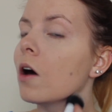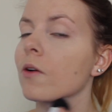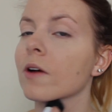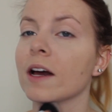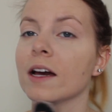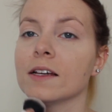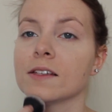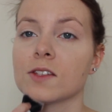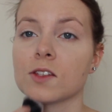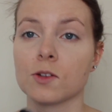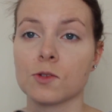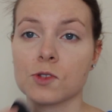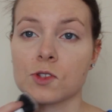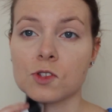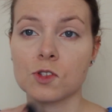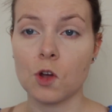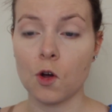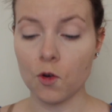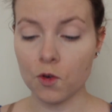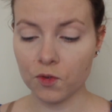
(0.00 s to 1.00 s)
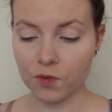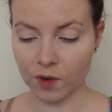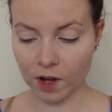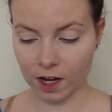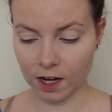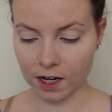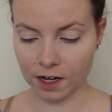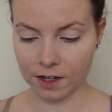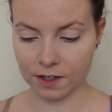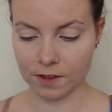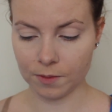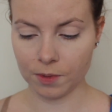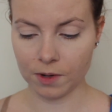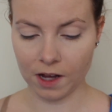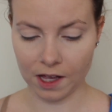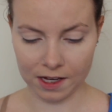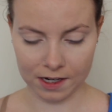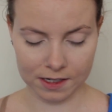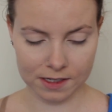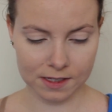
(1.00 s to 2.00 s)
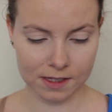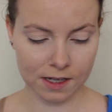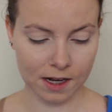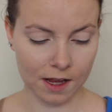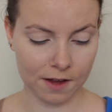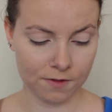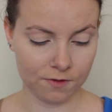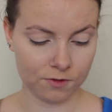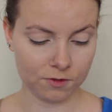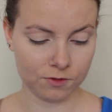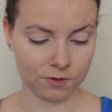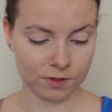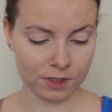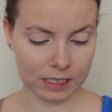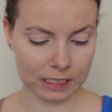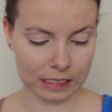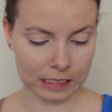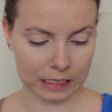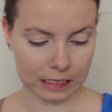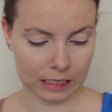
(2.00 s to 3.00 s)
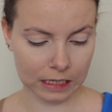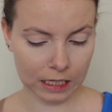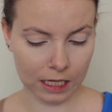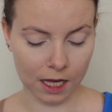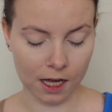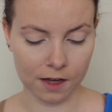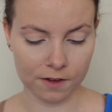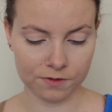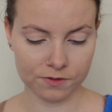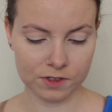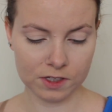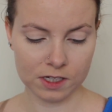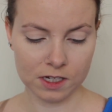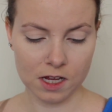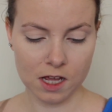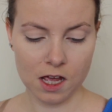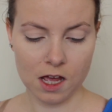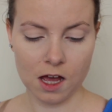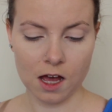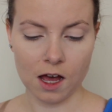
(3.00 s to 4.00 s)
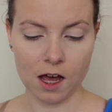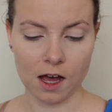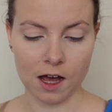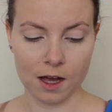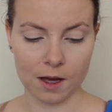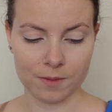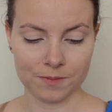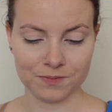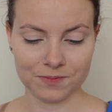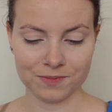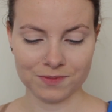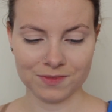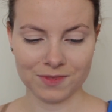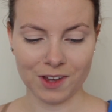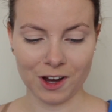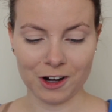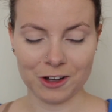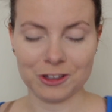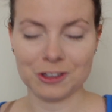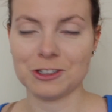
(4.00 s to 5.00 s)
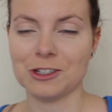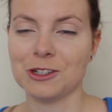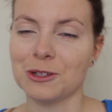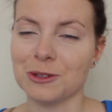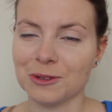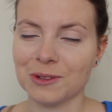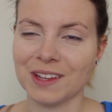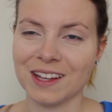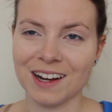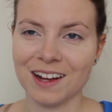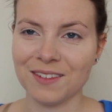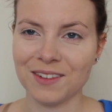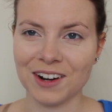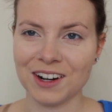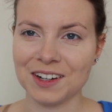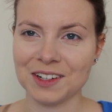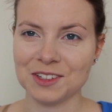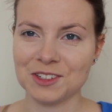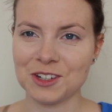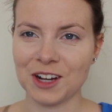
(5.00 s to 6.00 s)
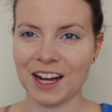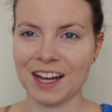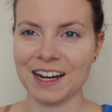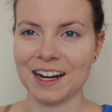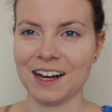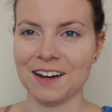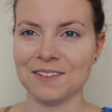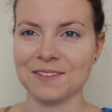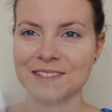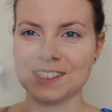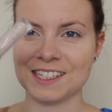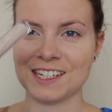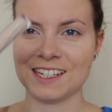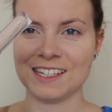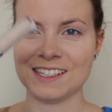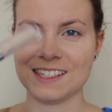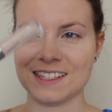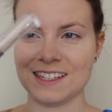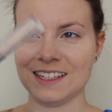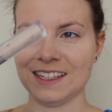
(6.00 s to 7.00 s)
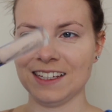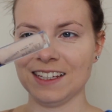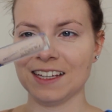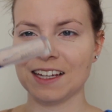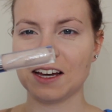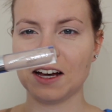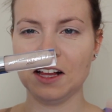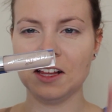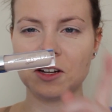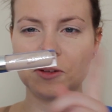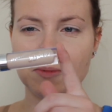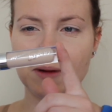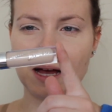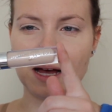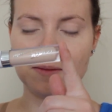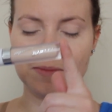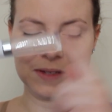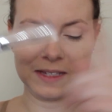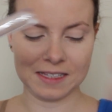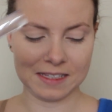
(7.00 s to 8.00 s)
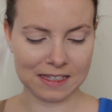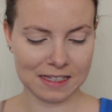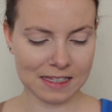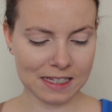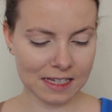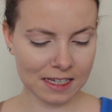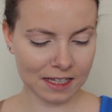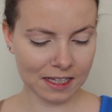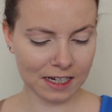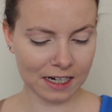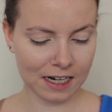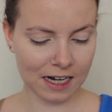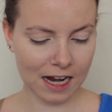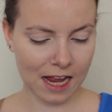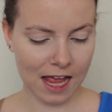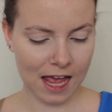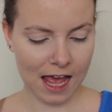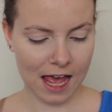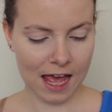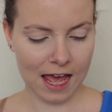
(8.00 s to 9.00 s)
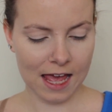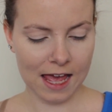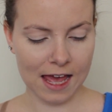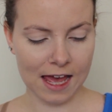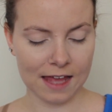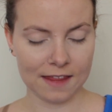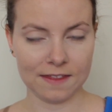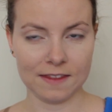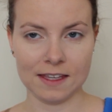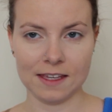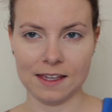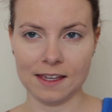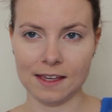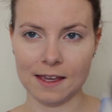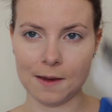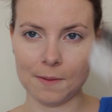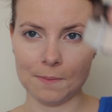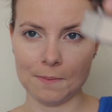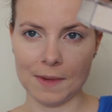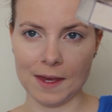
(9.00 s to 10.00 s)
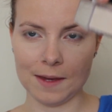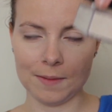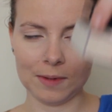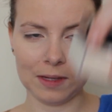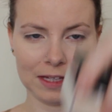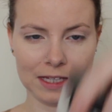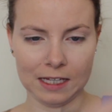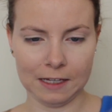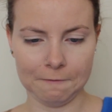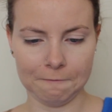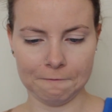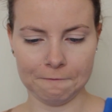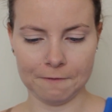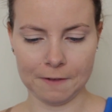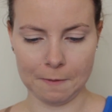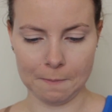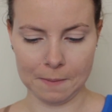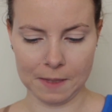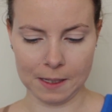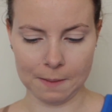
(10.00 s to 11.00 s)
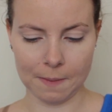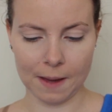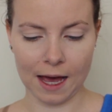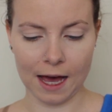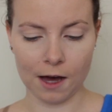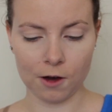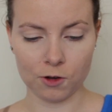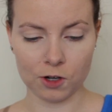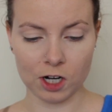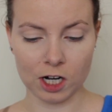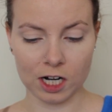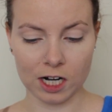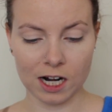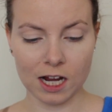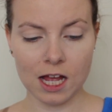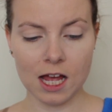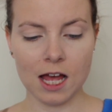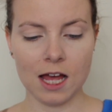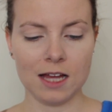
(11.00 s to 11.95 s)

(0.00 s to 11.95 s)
Okay, so far the products that I've really loved are the two that I've already tried out, which is the ColourPop Concealer and the Maybelline Fit Me Powder.